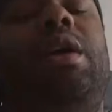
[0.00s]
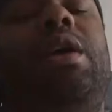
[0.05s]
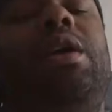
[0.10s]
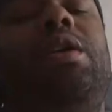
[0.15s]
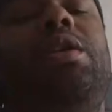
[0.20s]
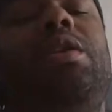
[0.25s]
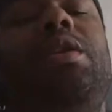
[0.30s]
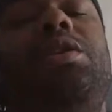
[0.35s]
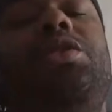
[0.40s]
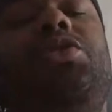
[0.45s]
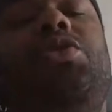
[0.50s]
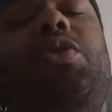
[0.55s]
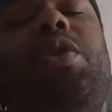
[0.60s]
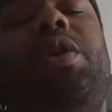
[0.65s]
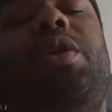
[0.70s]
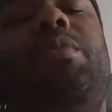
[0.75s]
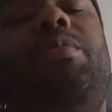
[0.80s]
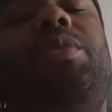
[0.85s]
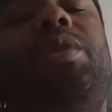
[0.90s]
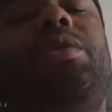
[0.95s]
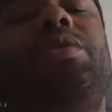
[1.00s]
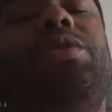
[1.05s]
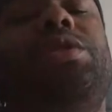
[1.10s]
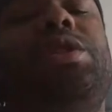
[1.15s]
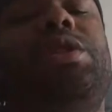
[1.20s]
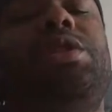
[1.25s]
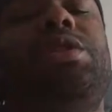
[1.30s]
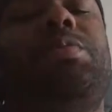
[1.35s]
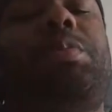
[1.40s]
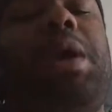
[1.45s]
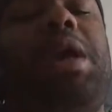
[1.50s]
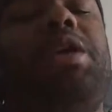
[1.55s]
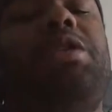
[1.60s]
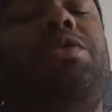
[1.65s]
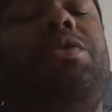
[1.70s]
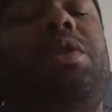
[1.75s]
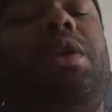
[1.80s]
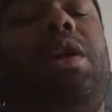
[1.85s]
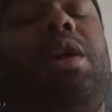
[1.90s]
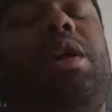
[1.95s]
You can join the Bro Jeans
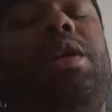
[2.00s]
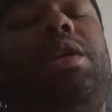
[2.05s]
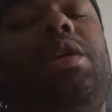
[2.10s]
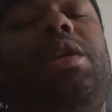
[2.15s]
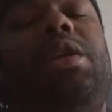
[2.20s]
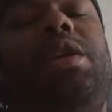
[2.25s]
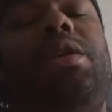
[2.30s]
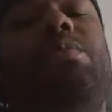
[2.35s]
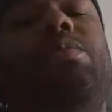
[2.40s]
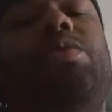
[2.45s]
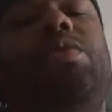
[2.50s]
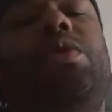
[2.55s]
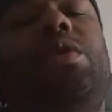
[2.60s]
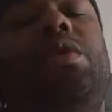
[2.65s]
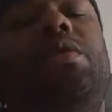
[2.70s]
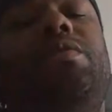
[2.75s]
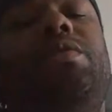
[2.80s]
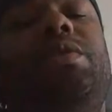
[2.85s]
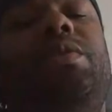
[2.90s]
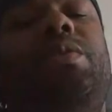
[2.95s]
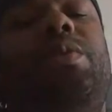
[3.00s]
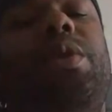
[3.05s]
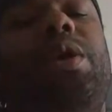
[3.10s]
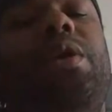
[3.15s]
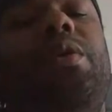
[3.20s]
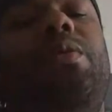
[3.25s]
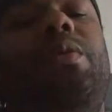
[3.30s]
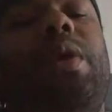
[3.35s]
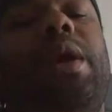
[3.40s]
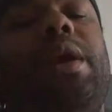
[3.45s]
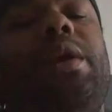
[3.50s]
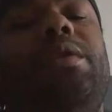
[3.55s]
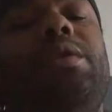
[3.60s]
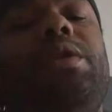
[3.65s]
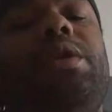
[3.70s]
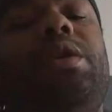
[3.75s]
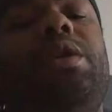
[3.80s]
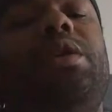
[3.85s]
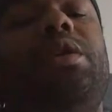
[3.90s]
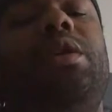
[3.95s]
Patreon and get more of a
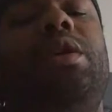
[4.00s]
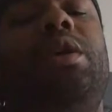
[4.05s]
well-rounded